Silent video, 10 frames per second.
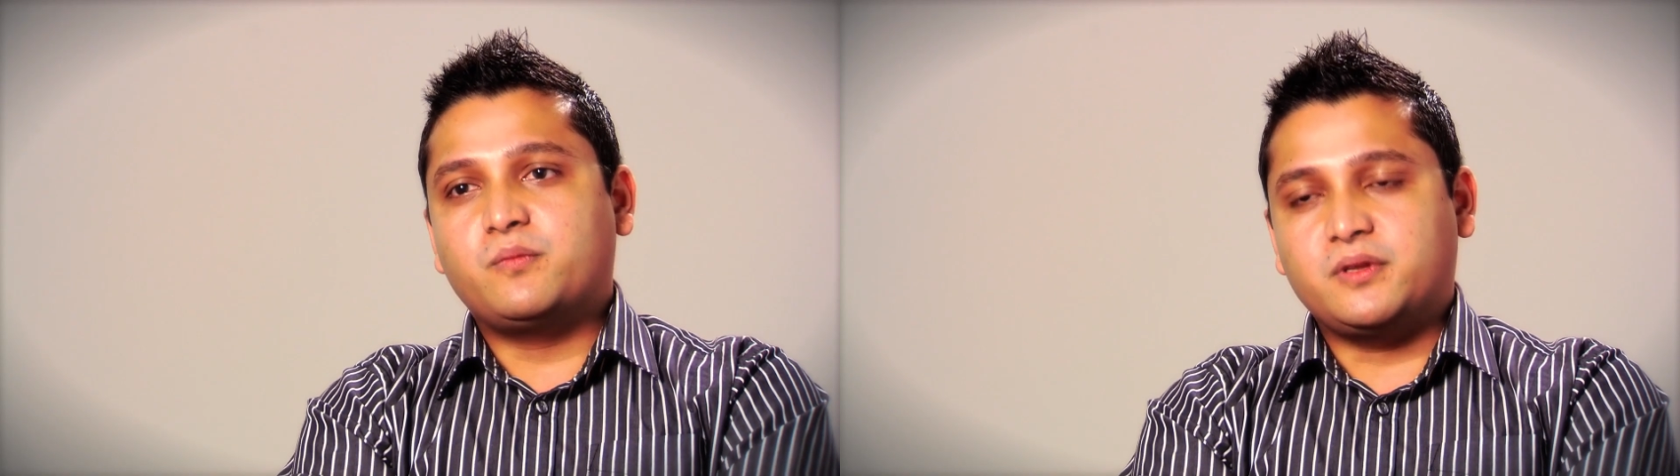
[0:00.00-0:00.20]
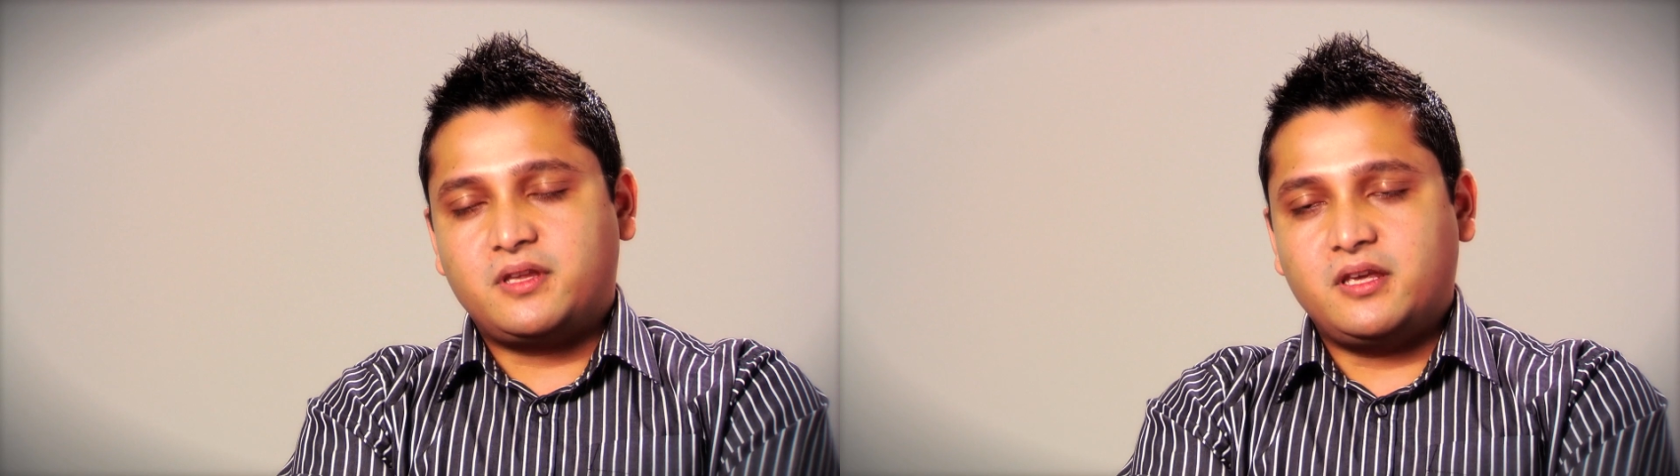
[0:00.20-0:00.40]

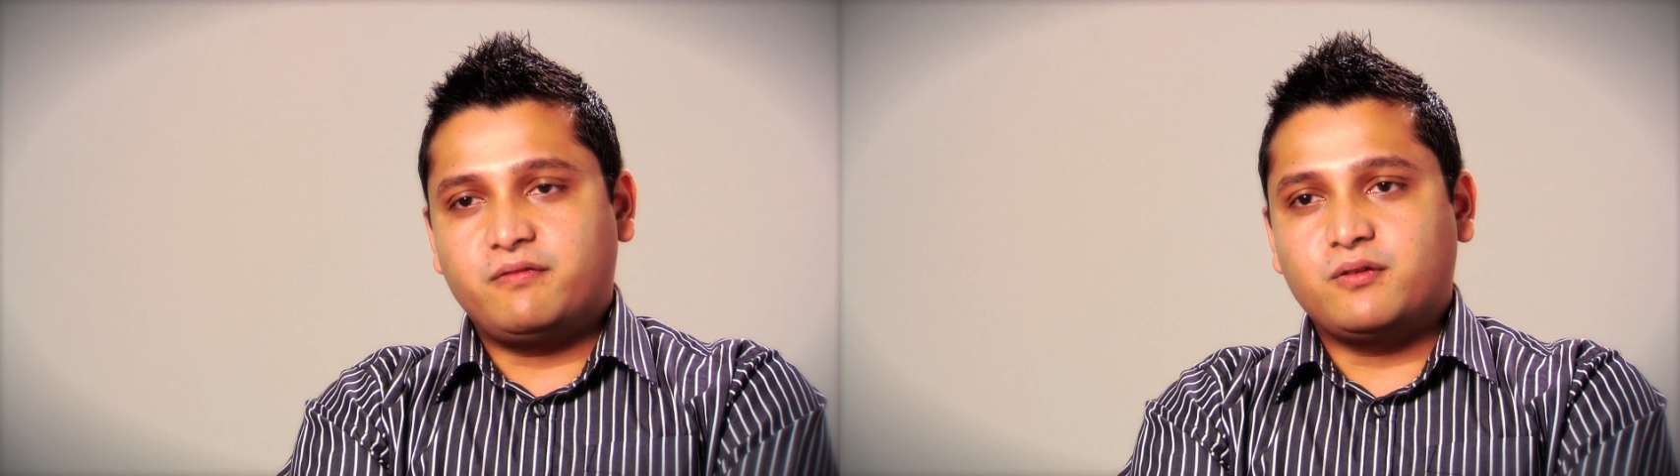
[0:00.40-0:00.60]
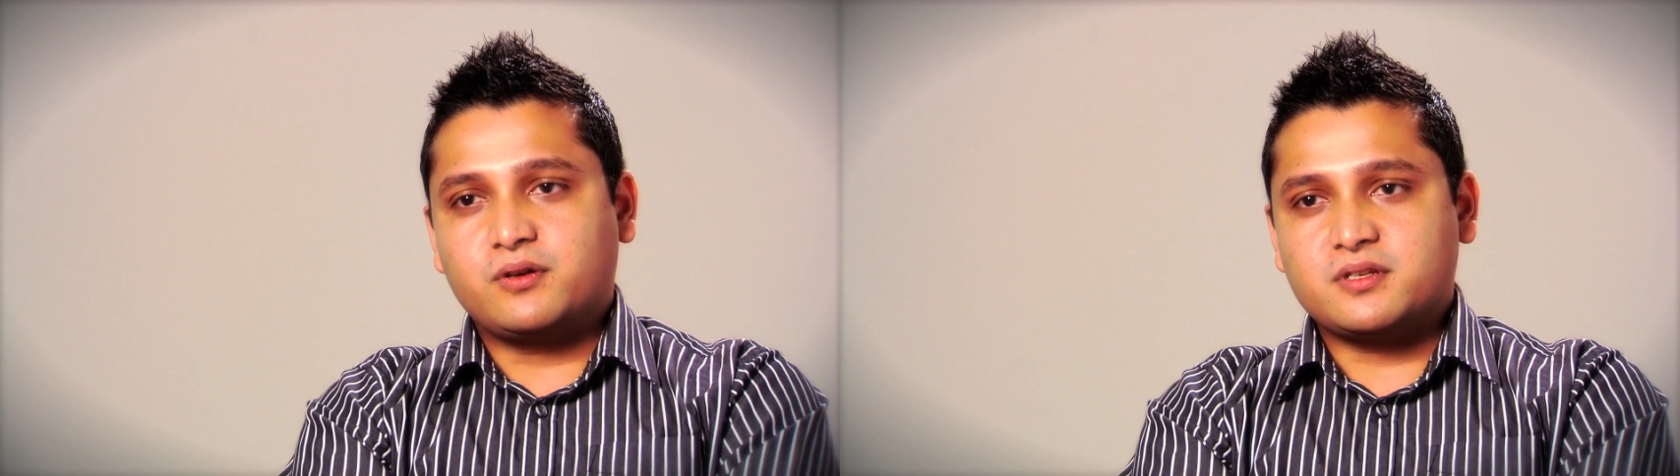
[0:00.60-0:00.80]
with key
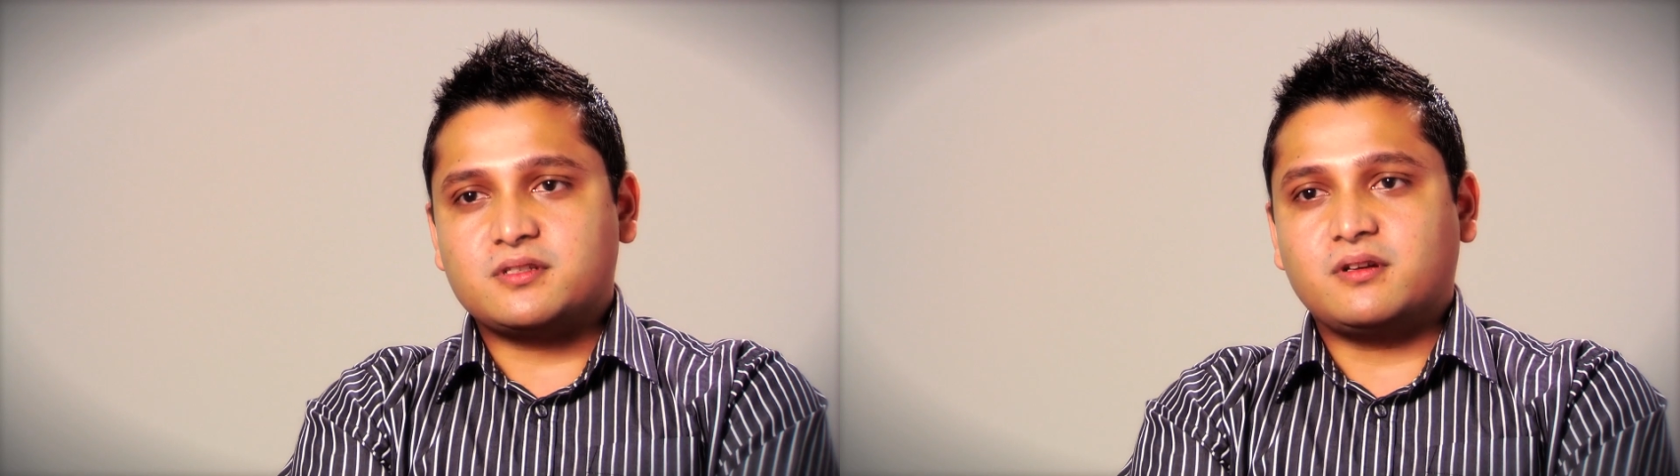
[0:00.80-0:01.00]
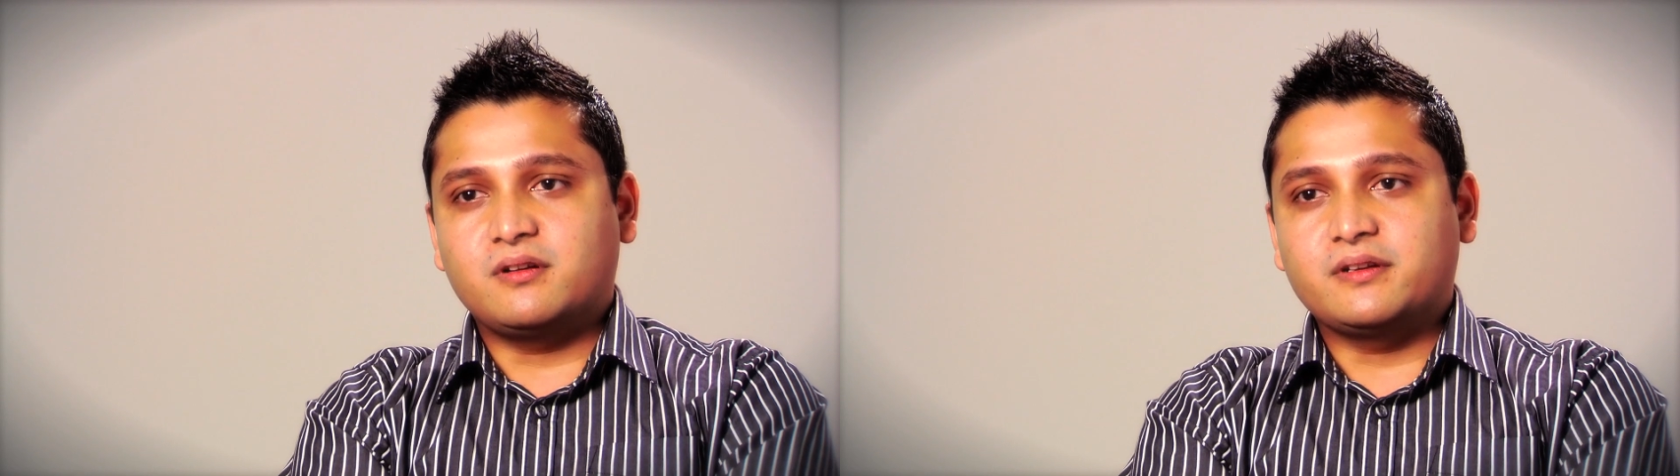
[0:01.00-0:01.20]

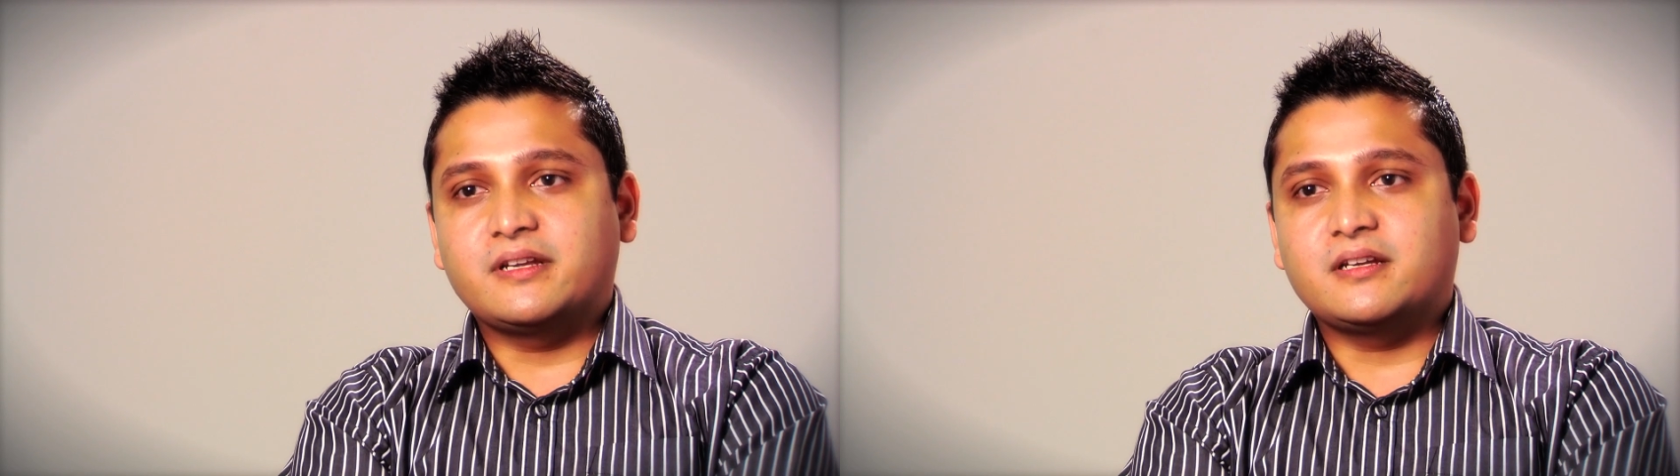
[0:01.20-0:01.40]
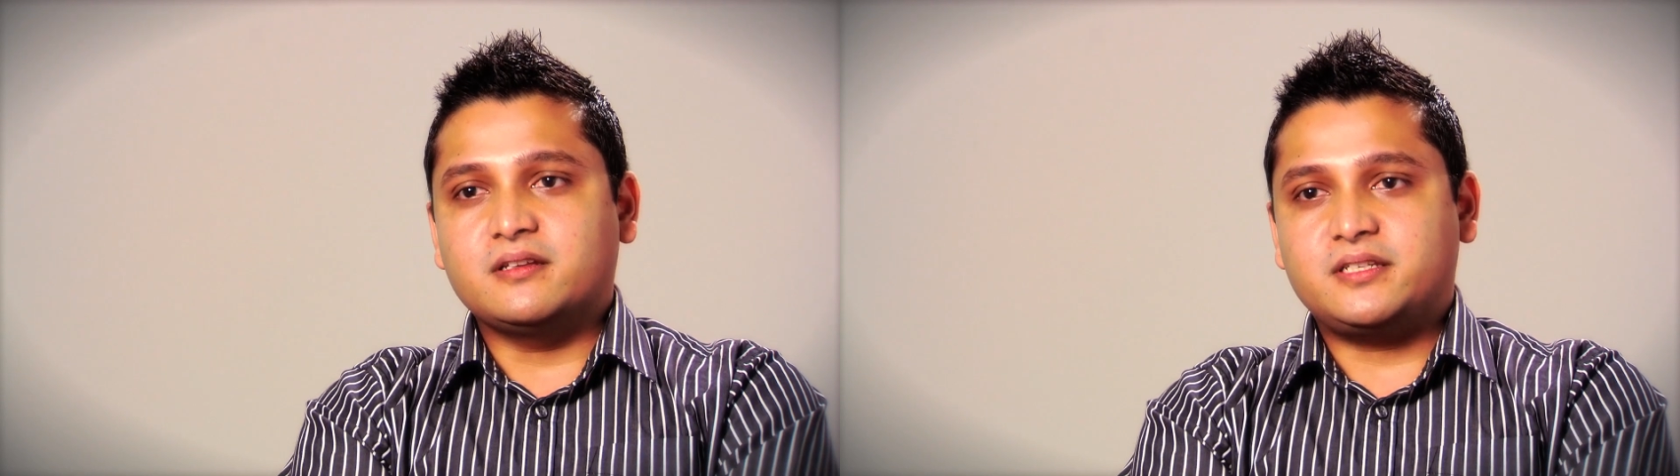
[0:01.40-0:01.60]
focus on
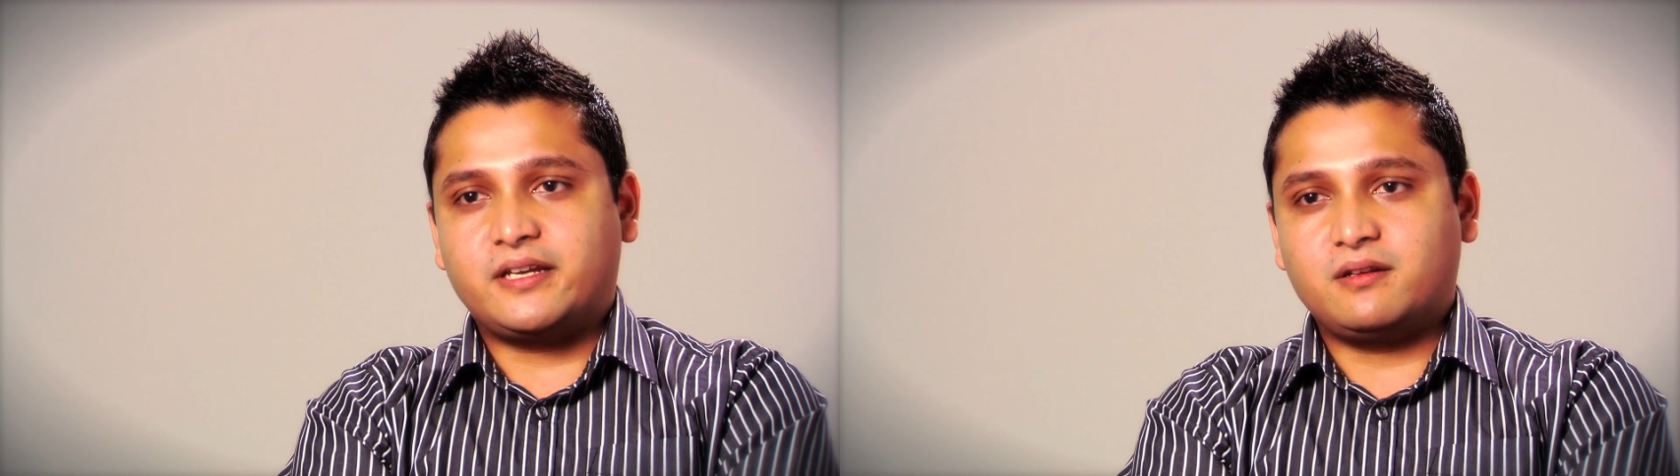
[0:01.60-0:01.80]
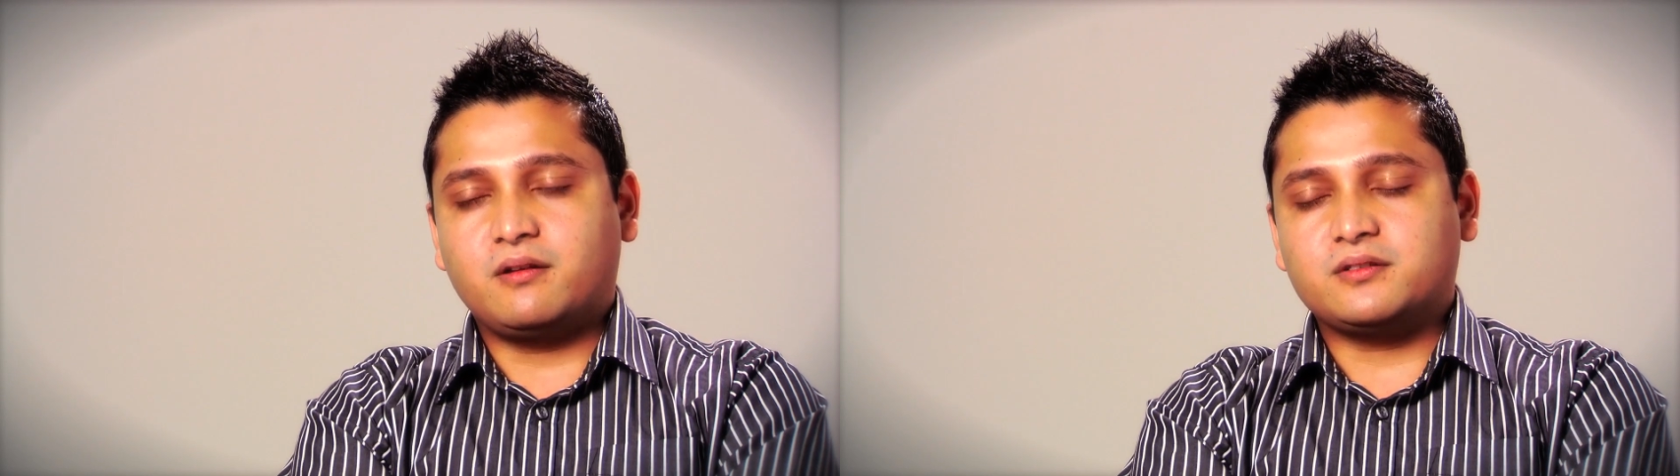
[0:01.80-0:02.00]
the
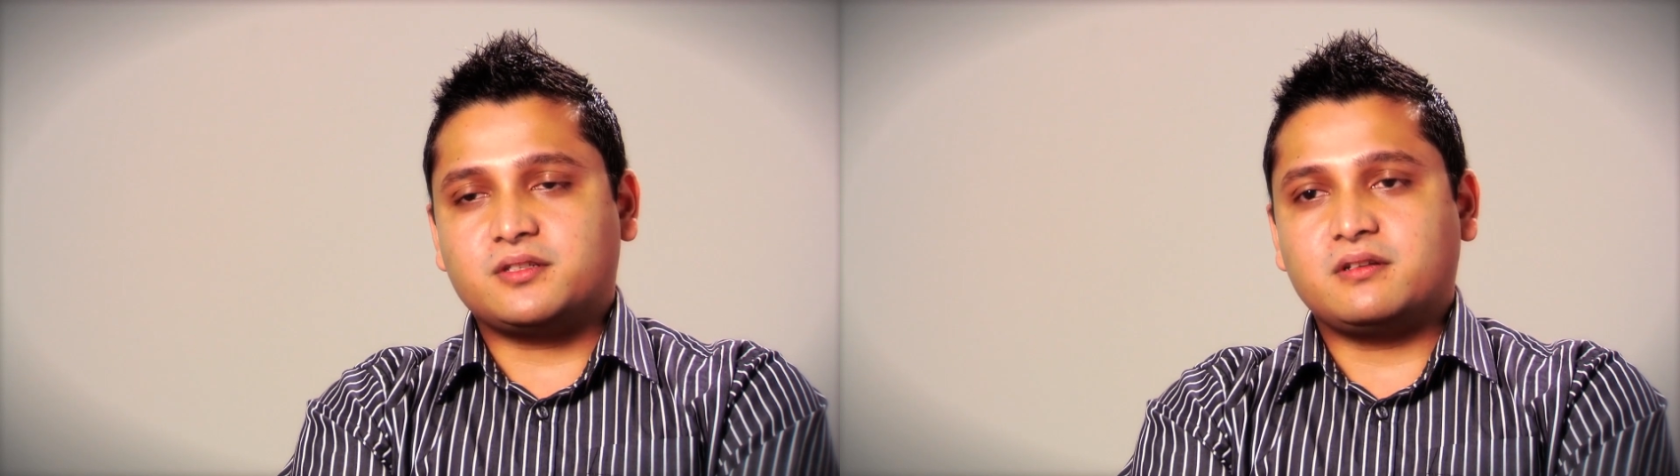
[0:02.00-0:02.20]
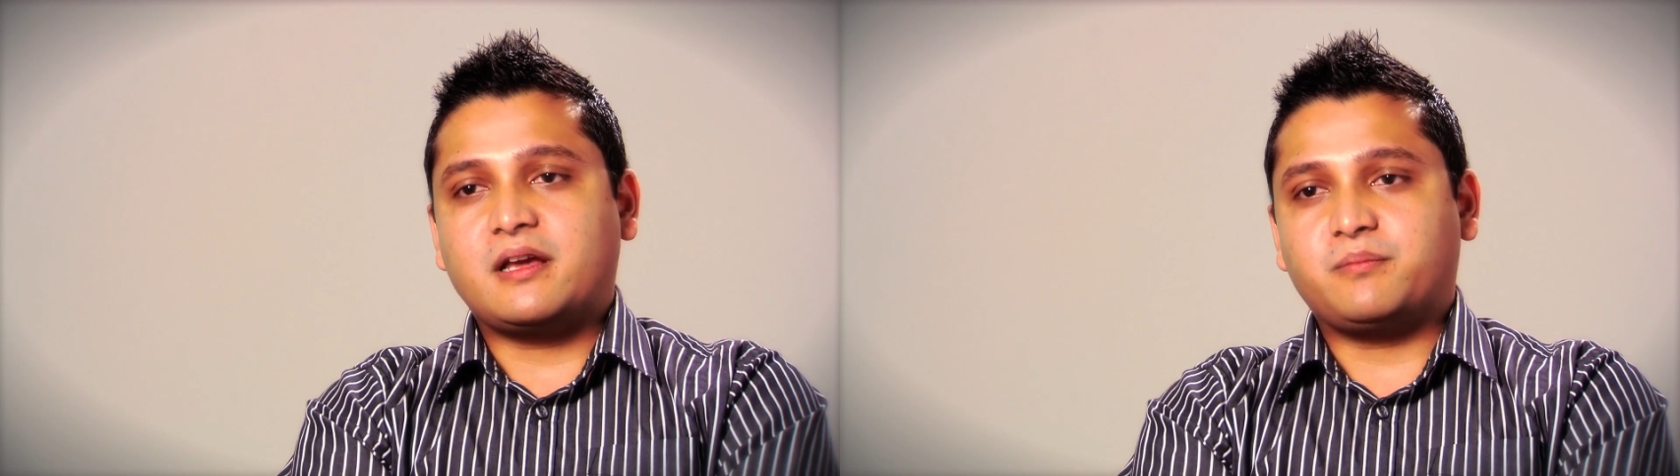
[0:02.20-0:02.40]
technological